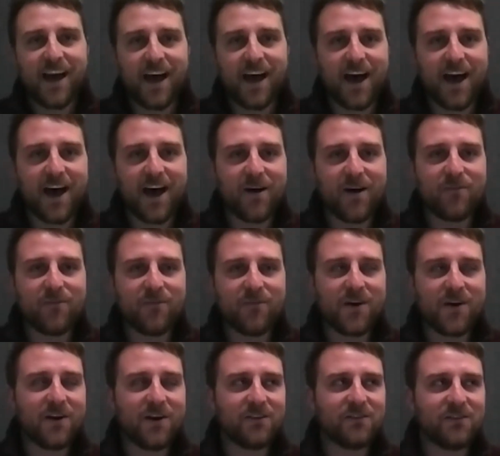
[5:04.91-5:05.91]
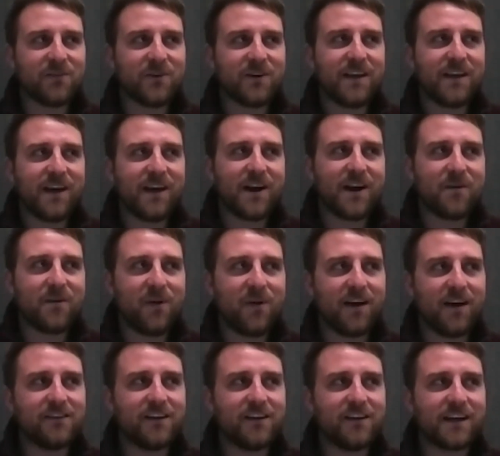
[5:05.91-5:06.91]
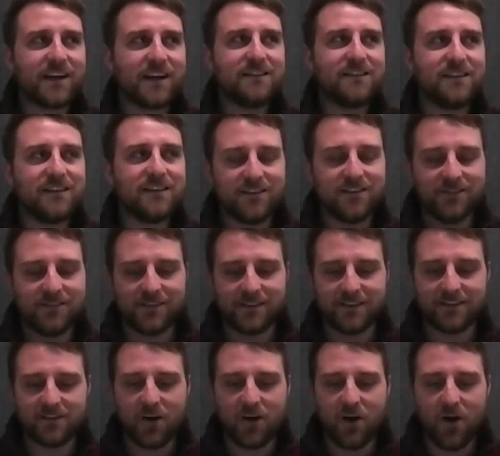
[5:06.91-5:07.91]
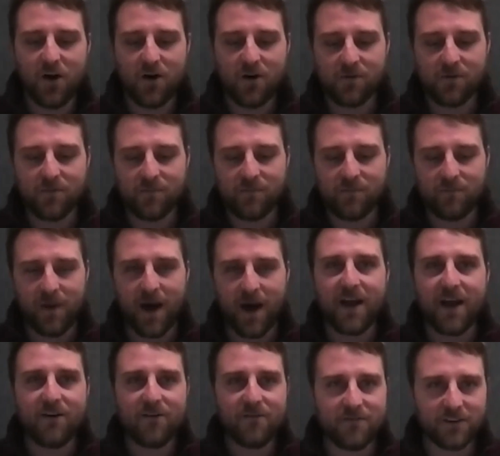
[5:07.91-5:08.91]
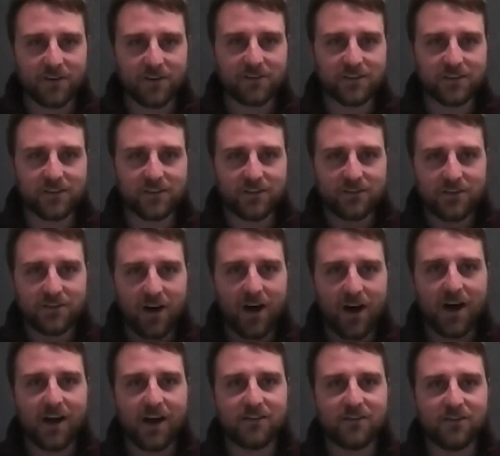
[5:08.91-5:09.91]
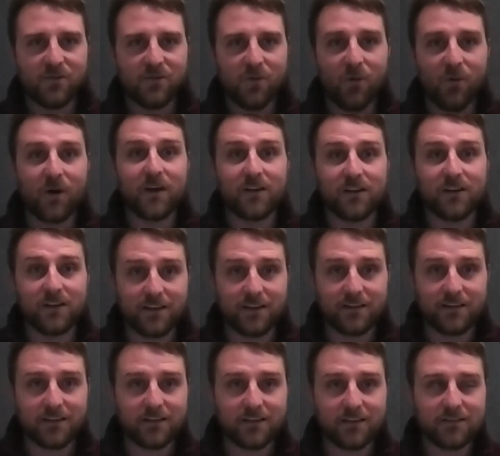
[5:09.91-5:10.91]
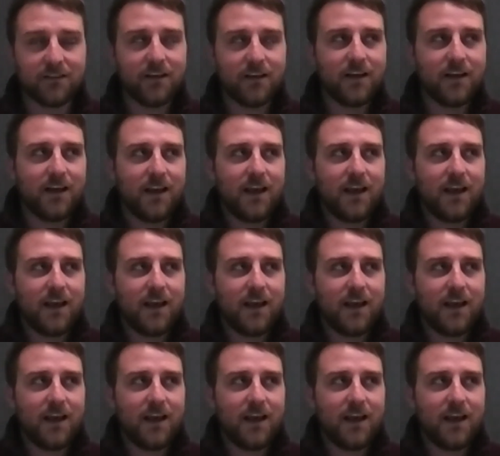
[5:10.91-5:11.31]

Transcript: where I was working on a project to install biofilters onto oil leases.